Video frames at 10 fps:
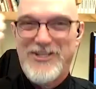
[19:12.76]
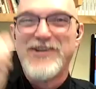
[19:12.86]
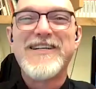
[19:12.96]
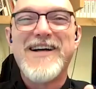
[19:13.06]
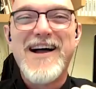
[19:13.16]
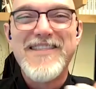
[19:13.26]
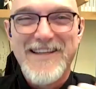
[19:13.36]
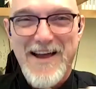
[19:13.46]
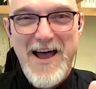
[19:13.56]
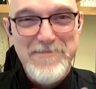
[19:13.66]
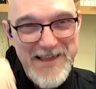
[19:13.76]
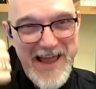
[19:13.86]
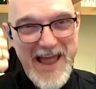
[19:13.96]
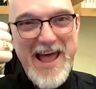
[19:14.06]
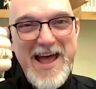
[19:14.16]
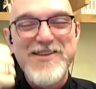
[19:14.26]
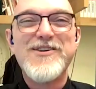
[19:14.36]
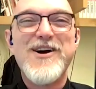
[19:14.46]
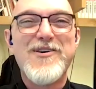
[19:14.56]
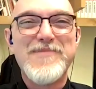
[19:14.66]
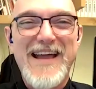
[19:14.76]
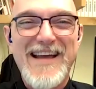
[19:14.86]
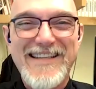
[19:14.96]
cheering on the cop. Yeah, you go,